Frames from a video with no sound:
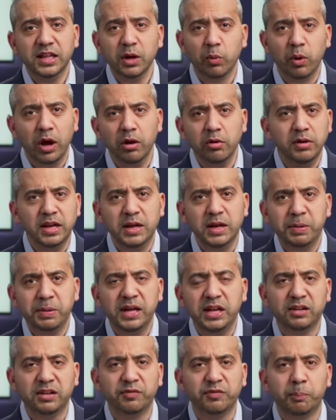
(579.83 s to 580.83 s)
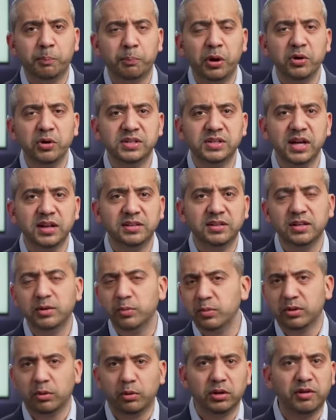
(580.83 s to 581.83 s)
There were only peaceful protesters.
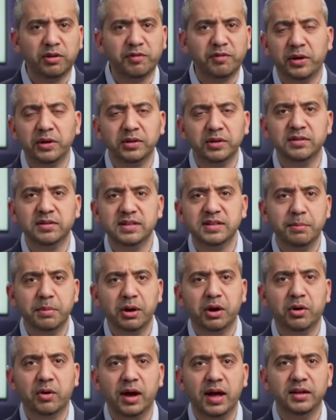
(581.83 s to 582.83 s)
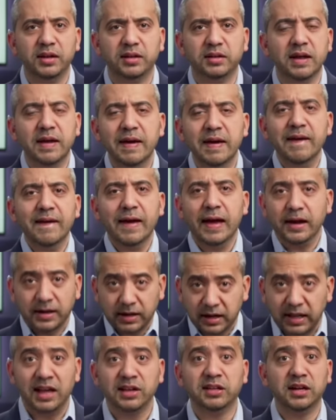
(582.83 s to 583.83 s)
It was all the fault of the Democrats. a
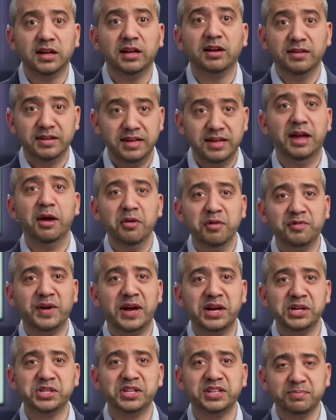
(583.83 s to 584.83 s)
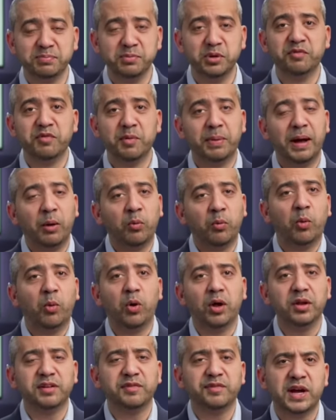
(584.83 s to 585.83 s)
classic neo-fascist move about what
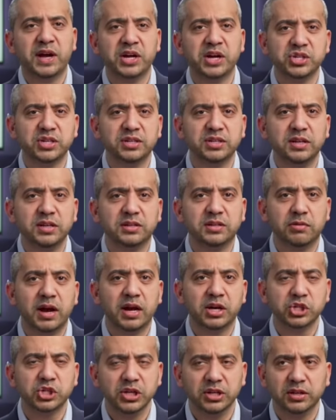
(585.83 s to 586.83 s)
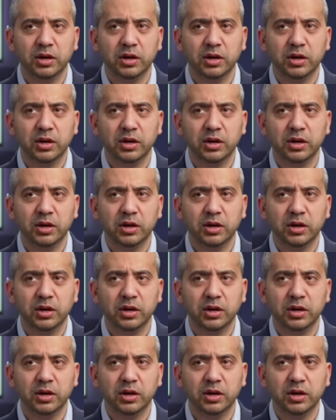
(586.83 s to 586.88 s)
was a fascist insurrection.